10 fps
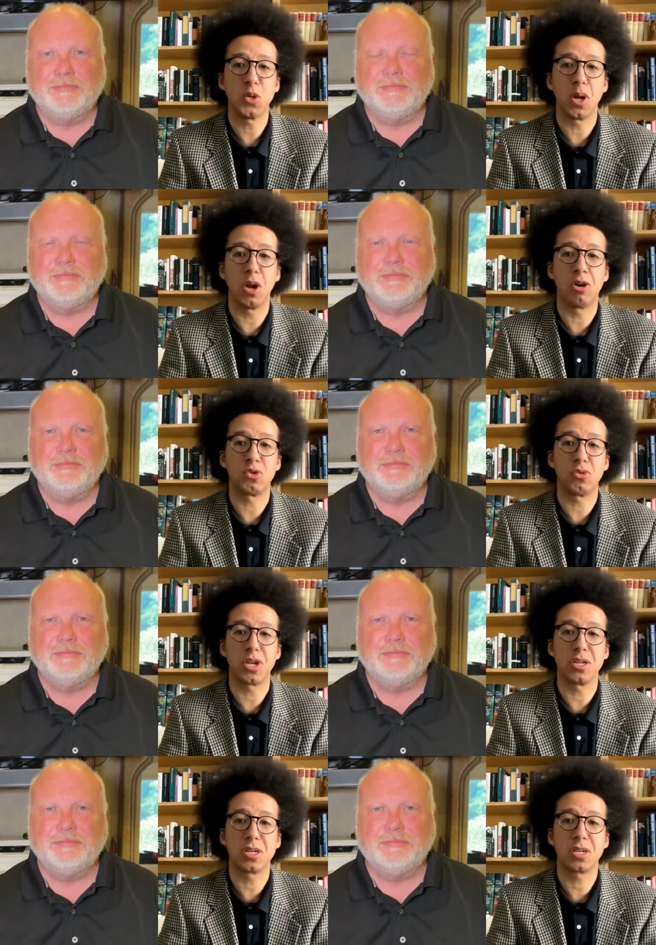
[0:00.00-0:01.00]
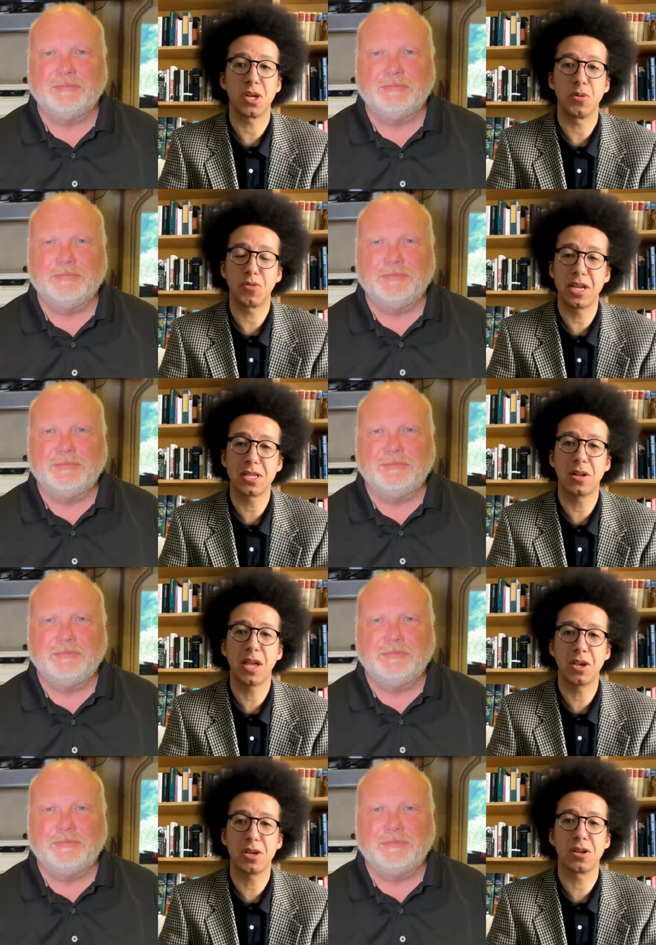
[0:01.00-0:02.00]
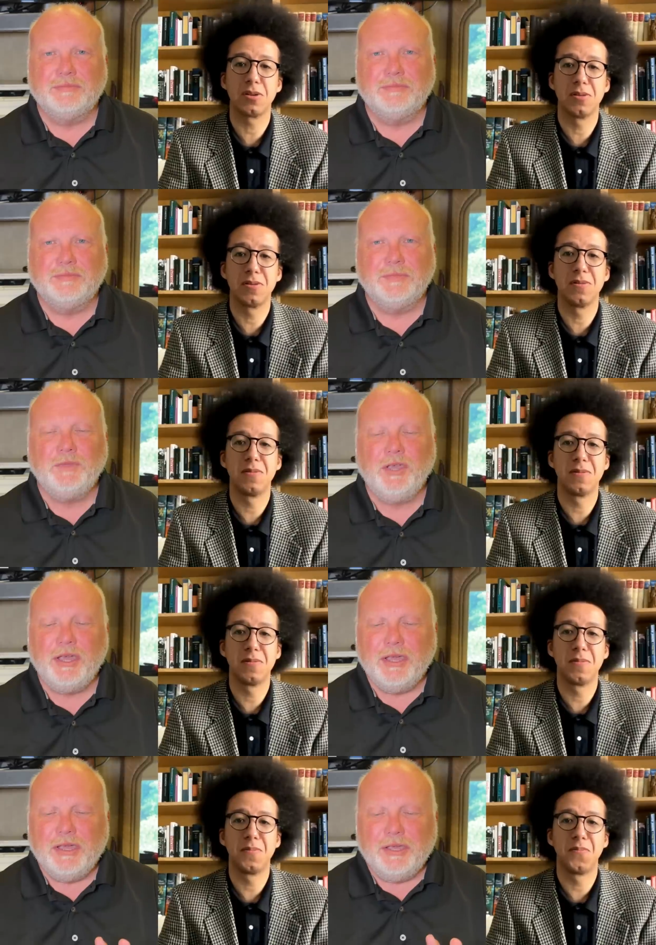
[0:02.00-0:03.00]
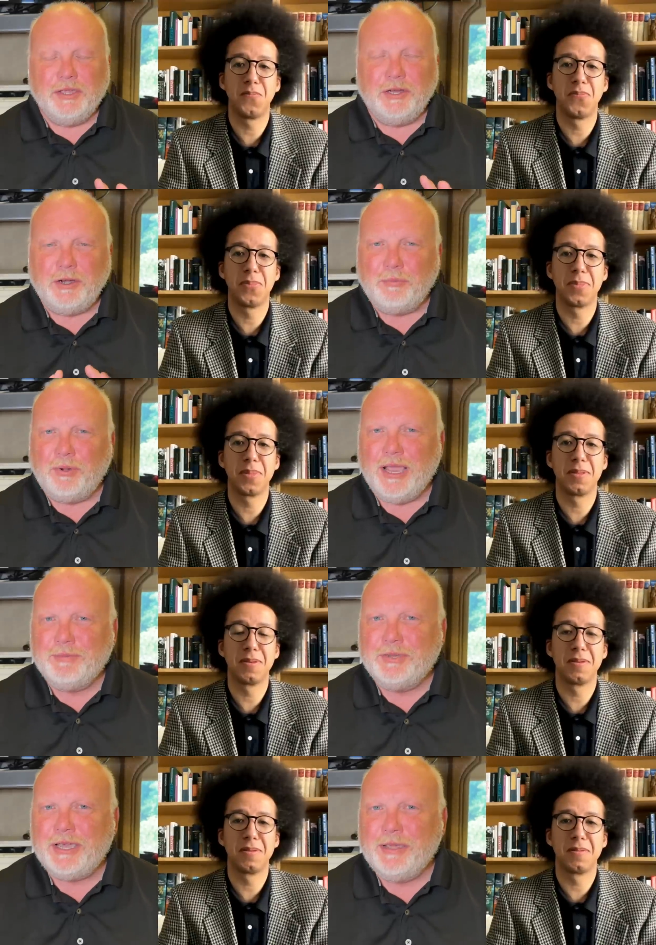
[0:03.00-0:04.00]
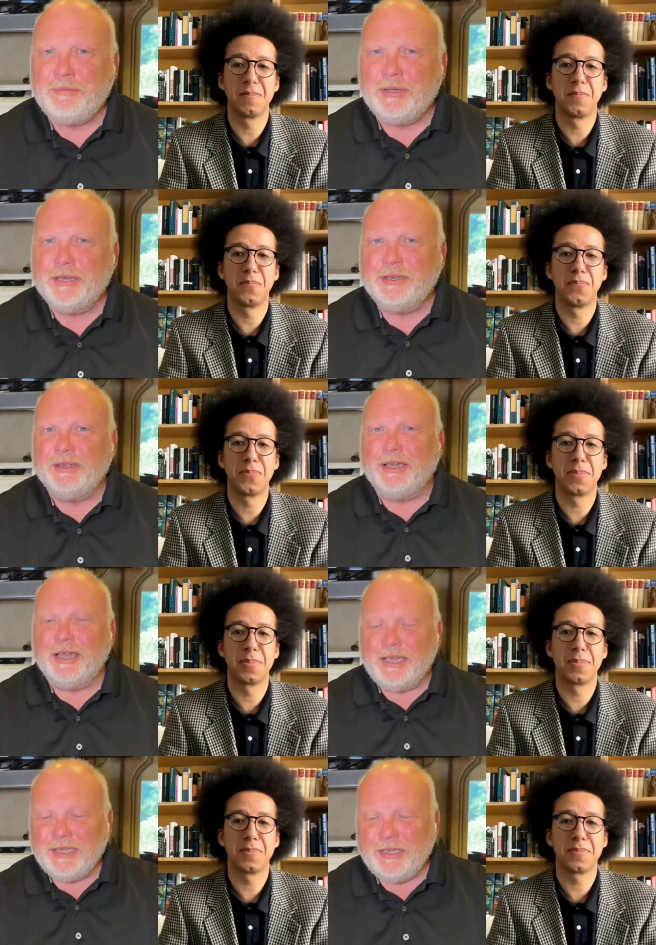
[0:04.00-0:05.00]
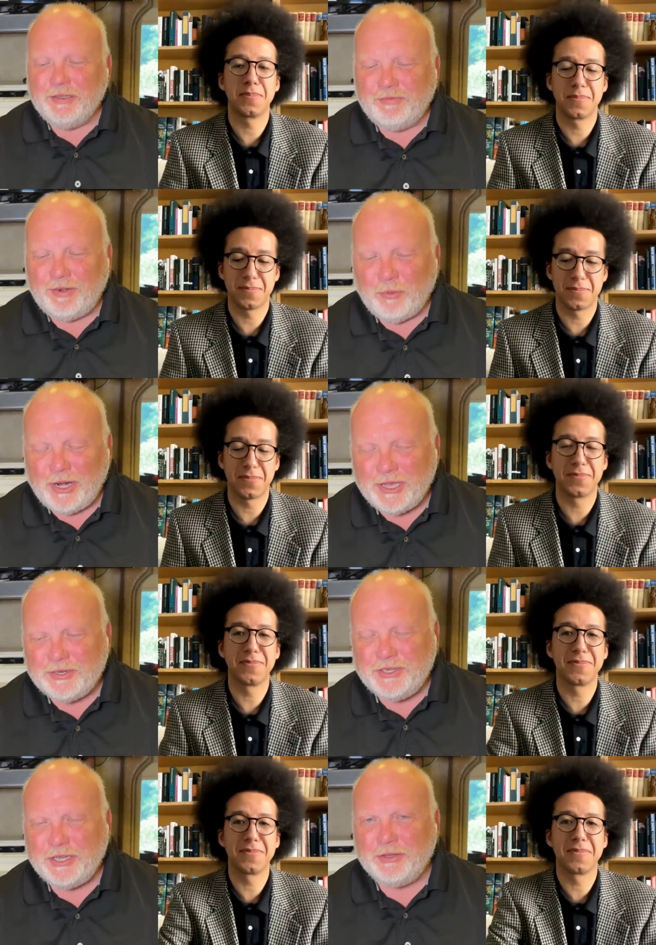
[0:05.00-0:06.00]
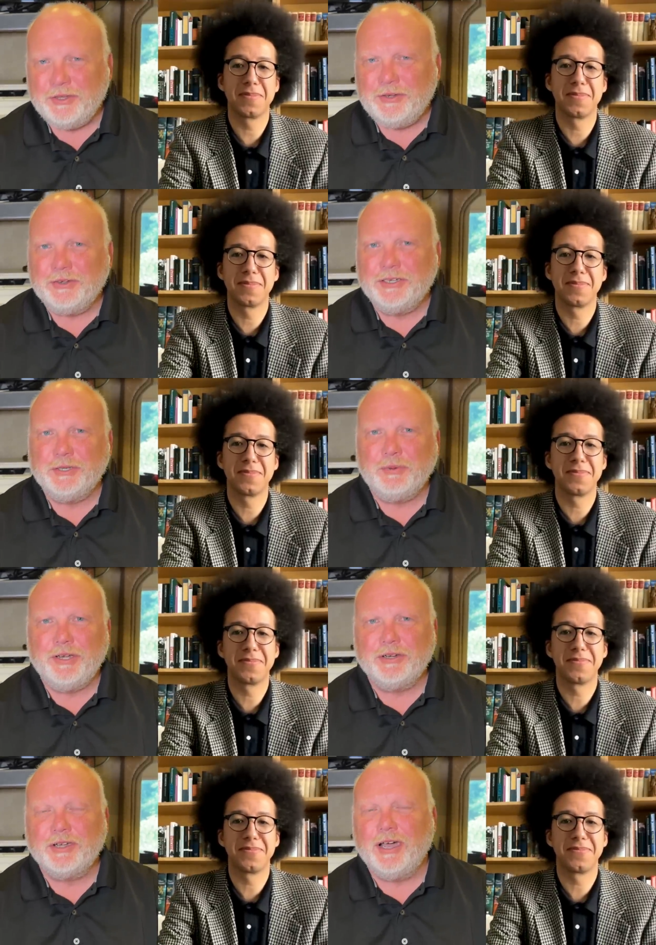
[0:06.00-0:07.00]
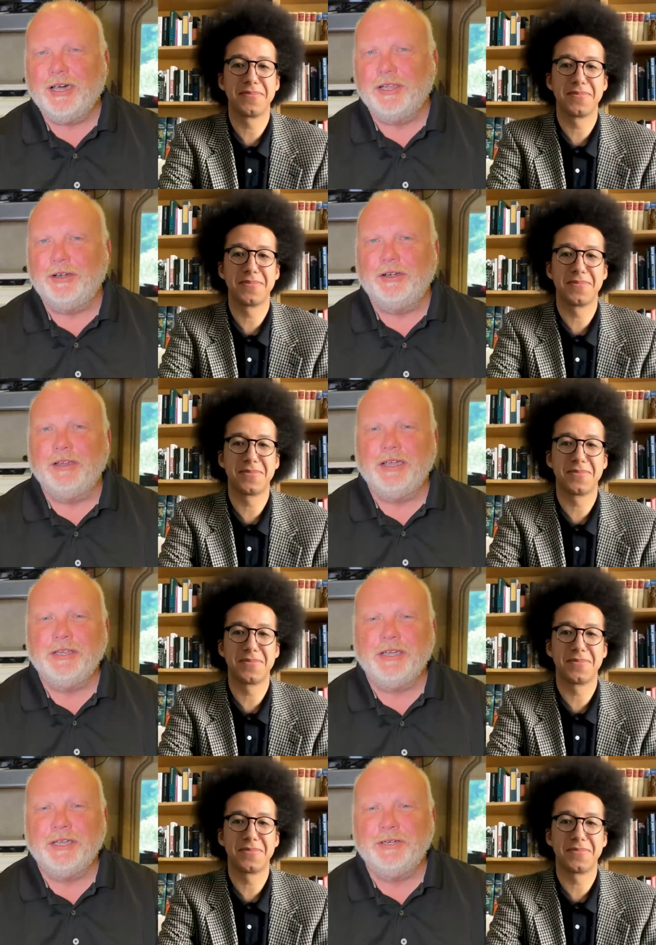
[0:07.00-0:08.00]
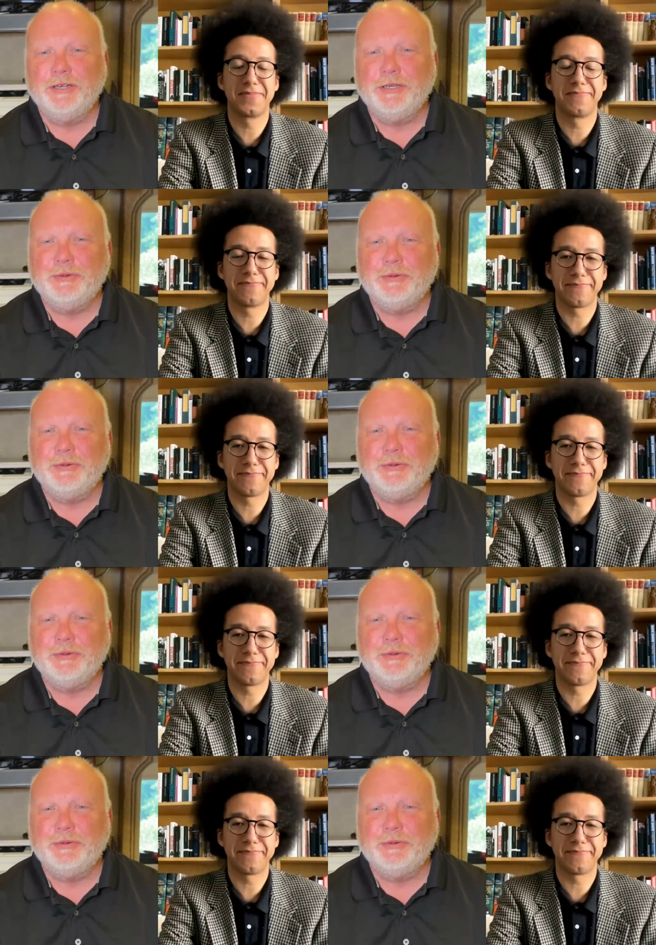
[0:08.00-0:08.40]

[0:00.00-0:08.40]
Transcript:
Speaker 1: to a larger audience. So things are looking good.
Speaker 2: Okay, you're on prime time, but it, from what I can tell, you don't get to wear your collar on, on your new